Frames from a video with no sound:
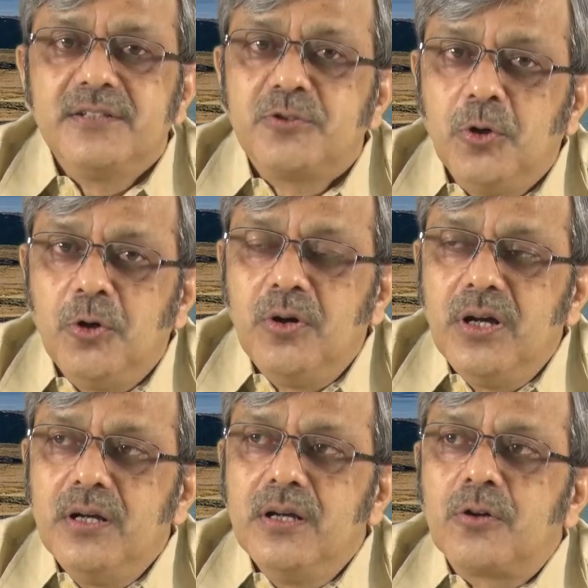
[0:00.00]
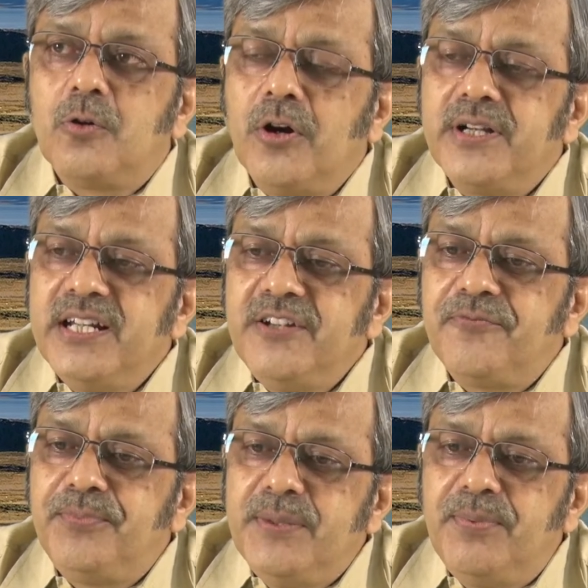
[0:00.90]
So,
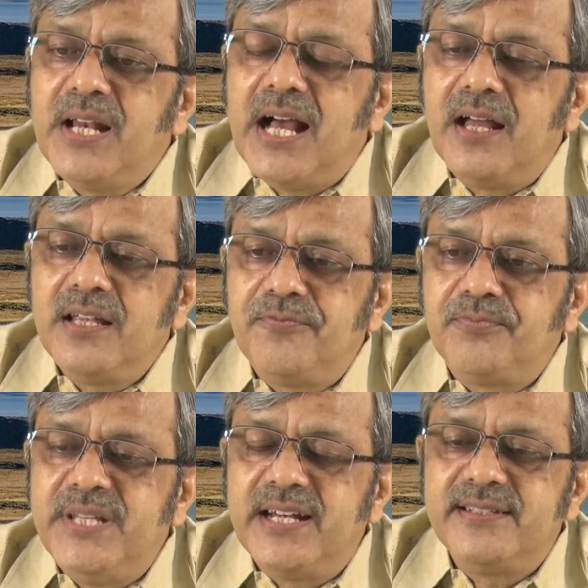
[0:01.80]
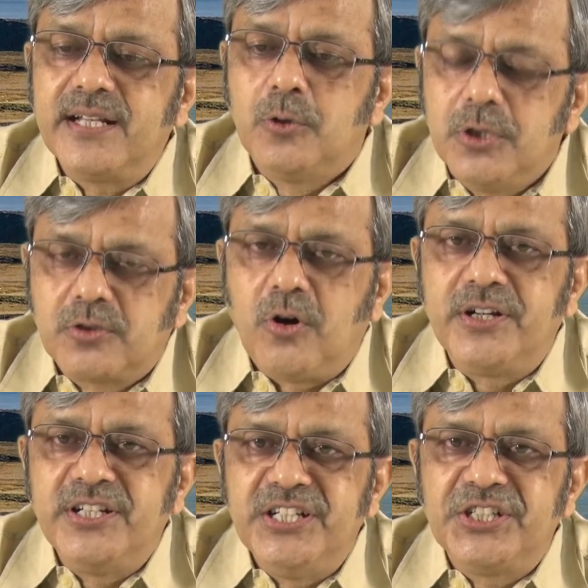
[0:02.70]
if there is a good
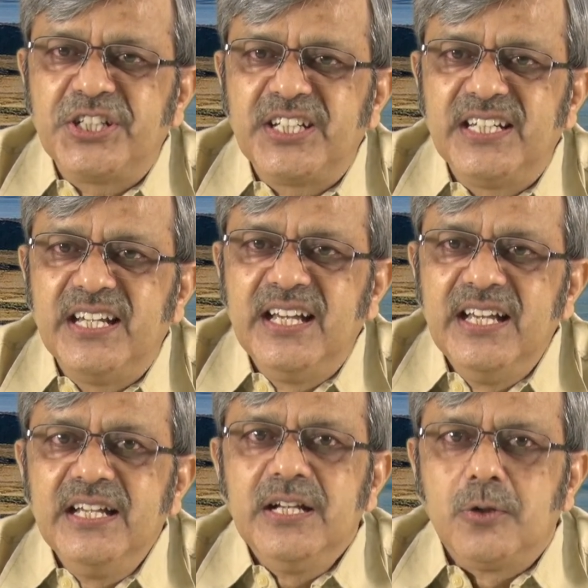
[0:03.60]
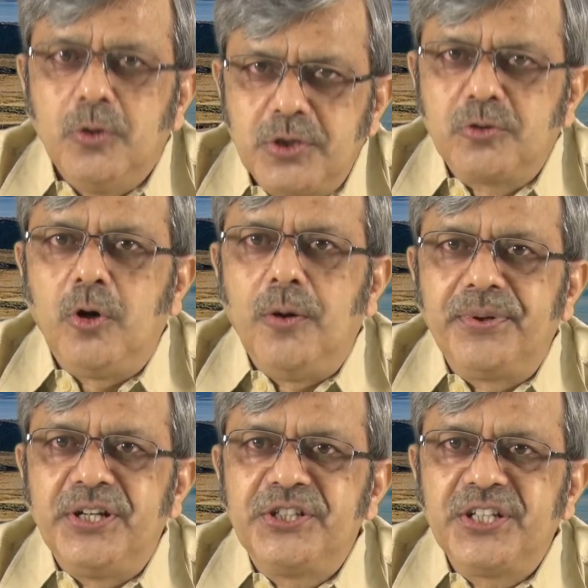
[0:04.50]
coordination, good
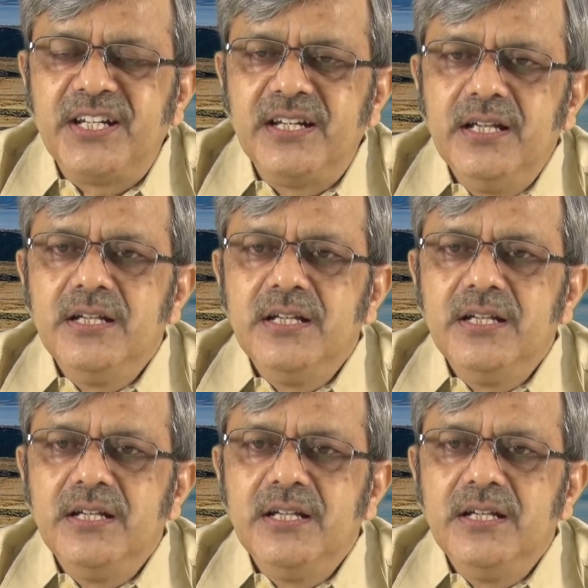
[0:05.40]
cooperation,